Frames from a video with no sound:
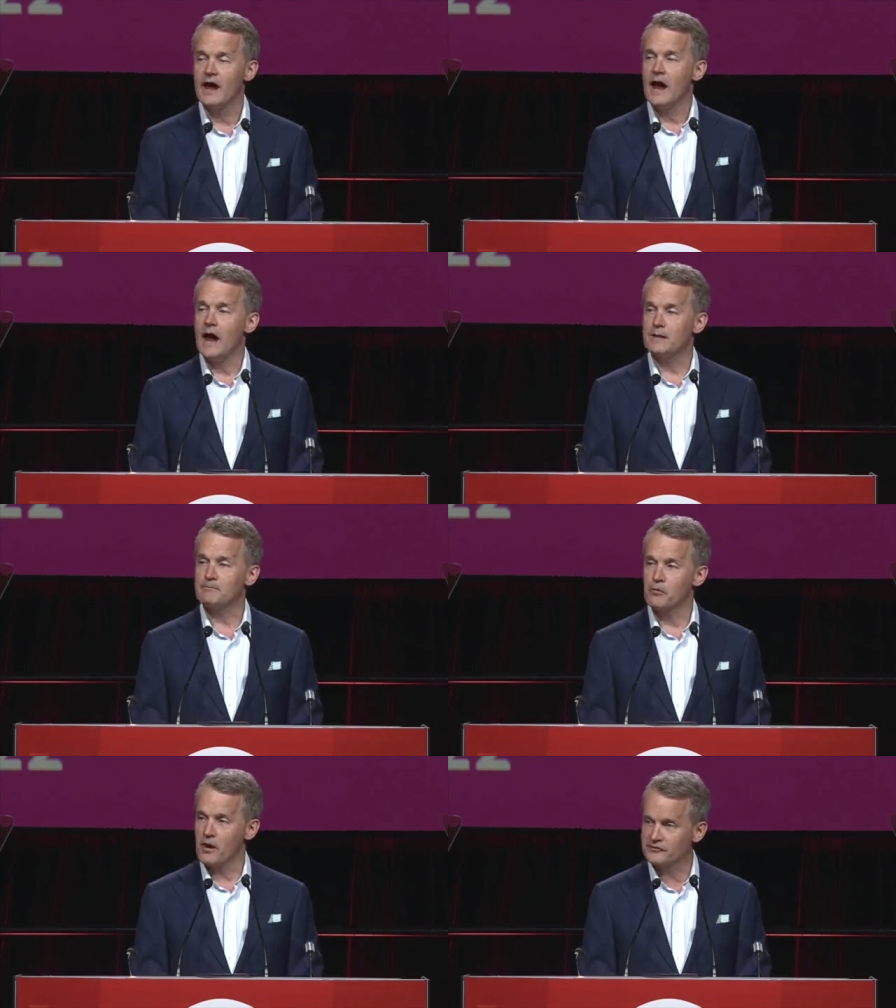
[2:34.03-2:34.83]
and
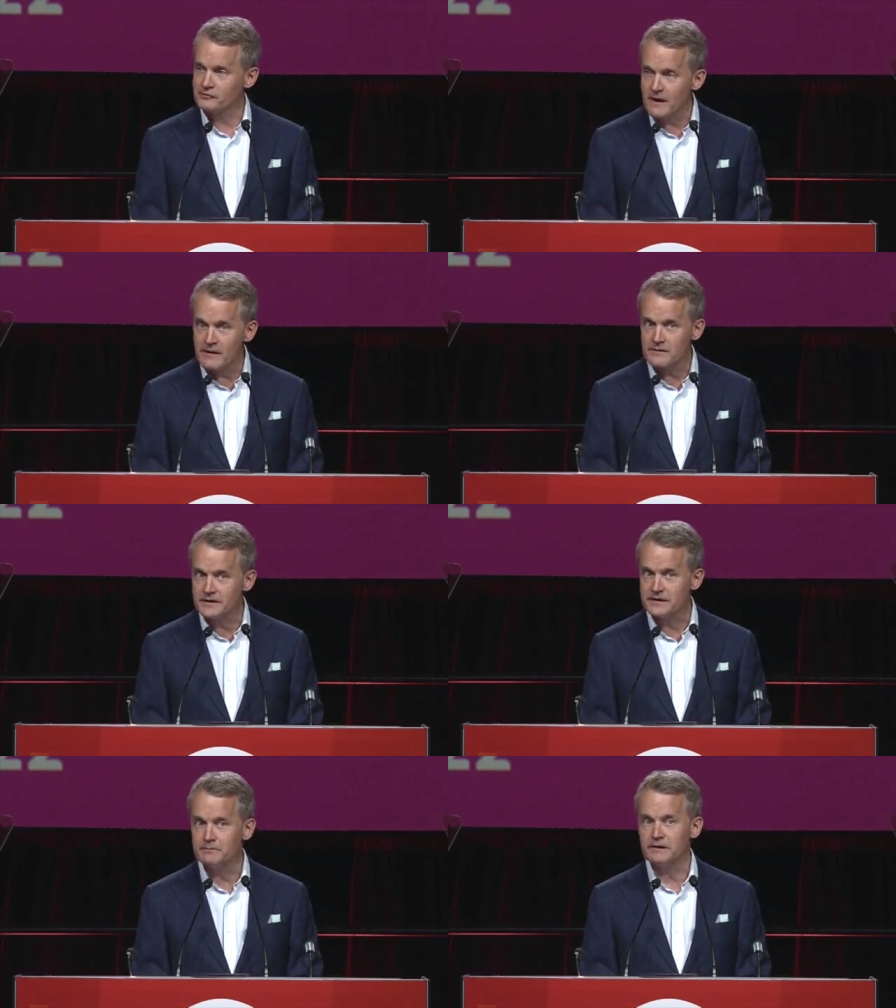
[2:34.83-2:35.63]

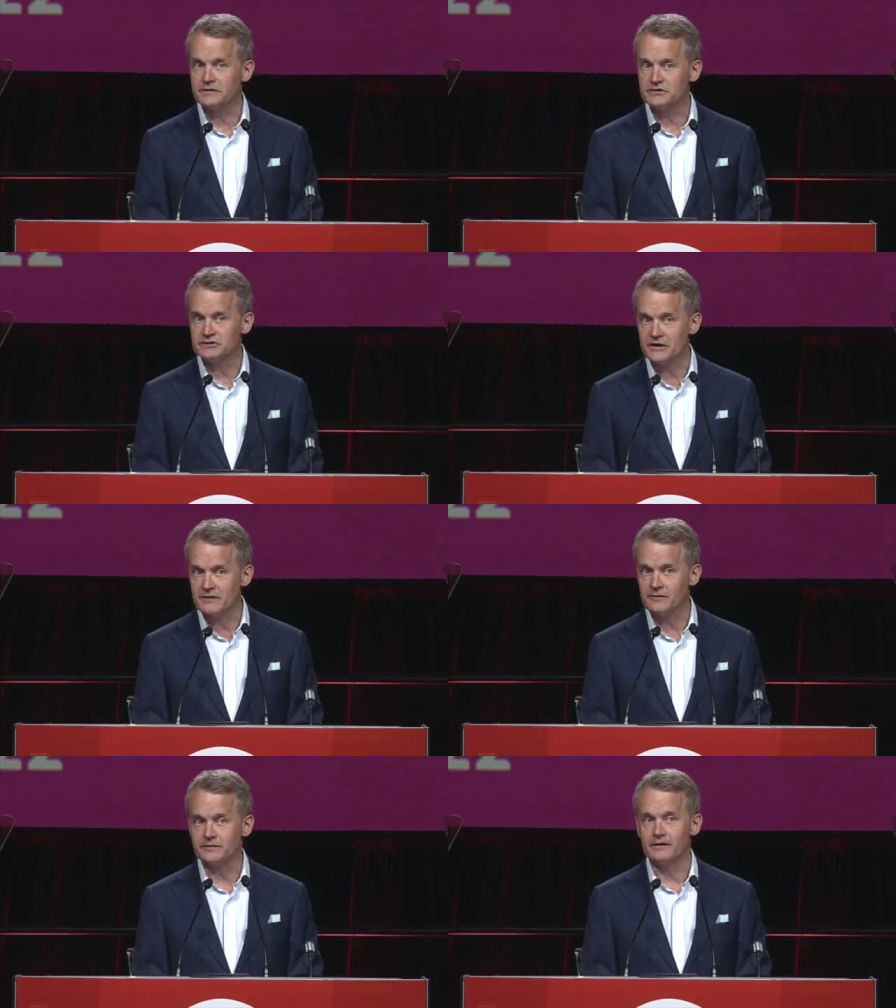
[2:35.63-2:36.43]
prosperity being
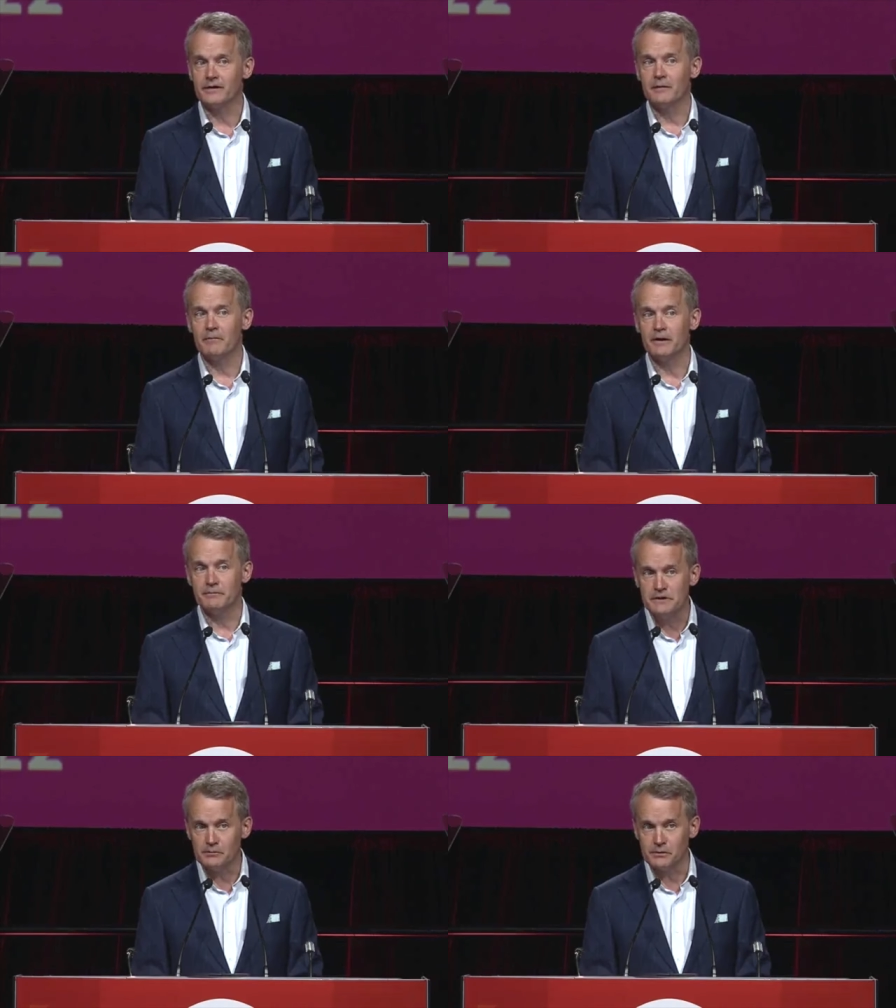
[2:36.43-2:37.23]
shared by people.